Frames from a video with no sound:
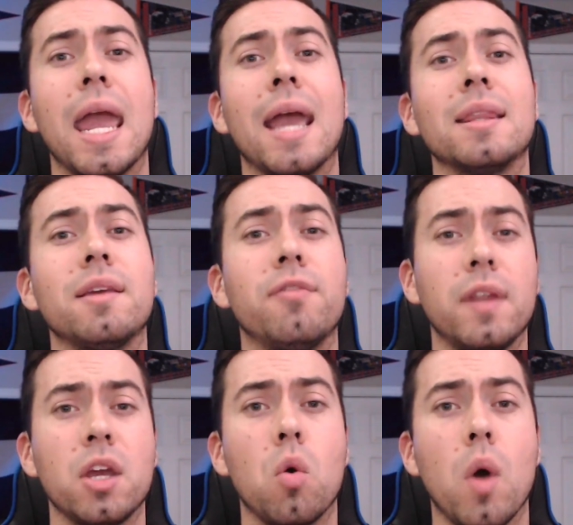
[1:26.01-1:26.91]
and the
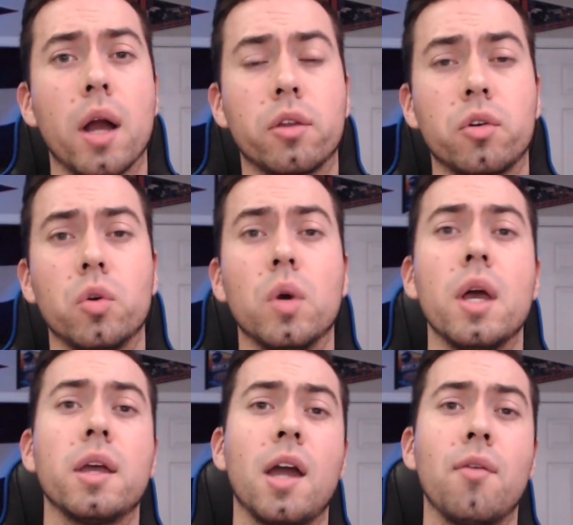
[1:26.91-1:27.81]
video walkthrough
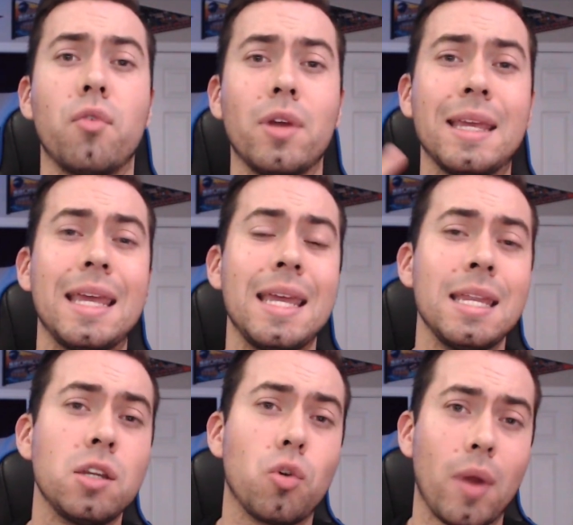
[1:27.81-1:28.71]
covering
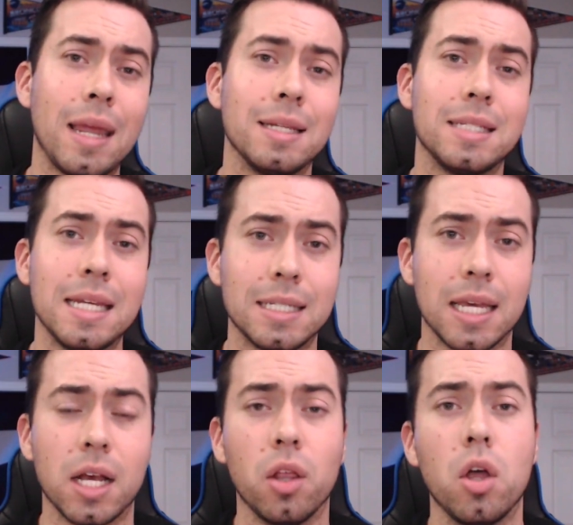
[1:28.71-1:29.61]
in great
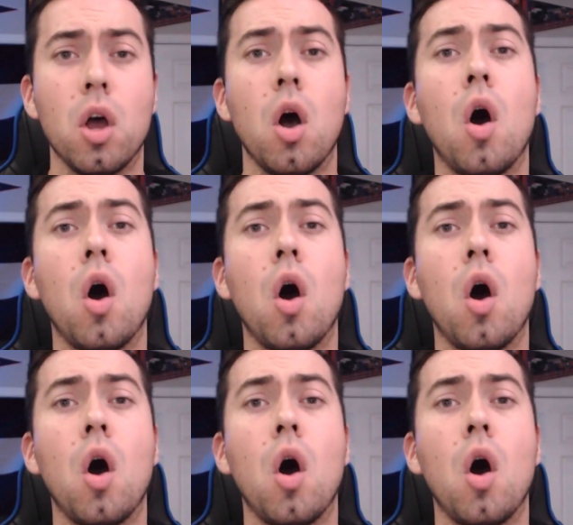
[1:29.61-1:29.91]
detail